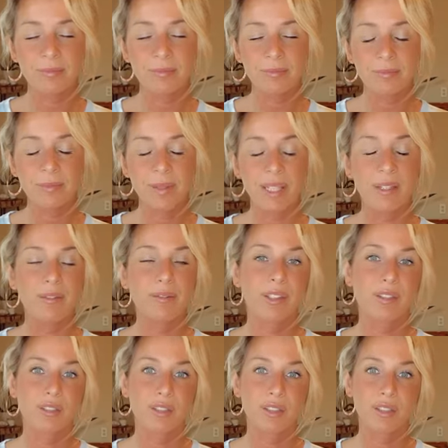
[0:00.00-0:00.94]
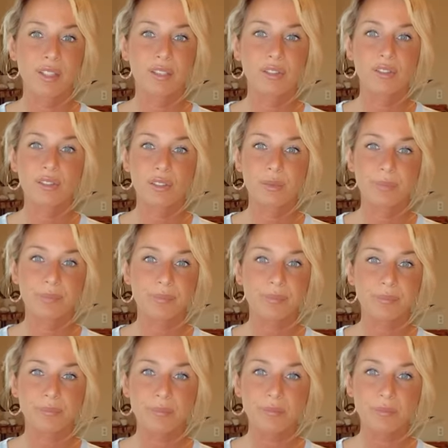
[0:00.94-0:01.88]
May you feel nourished
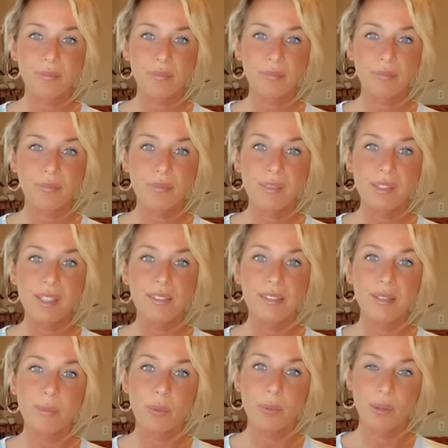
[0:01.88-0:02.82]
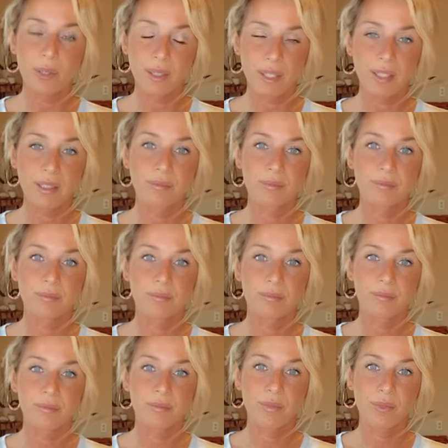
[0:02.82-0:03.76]
and supported
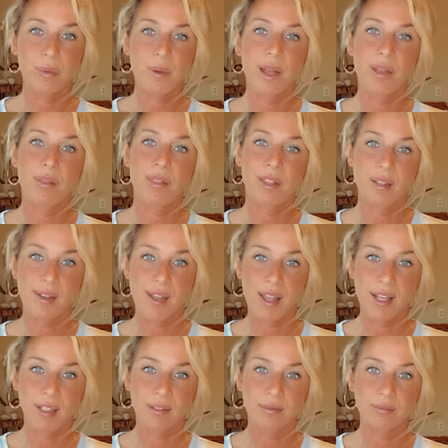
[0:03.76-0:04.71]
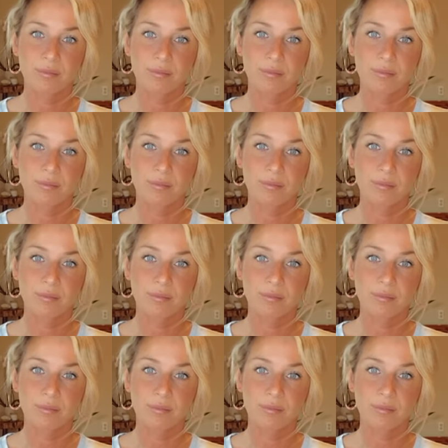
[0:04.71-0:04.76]
throughout the day.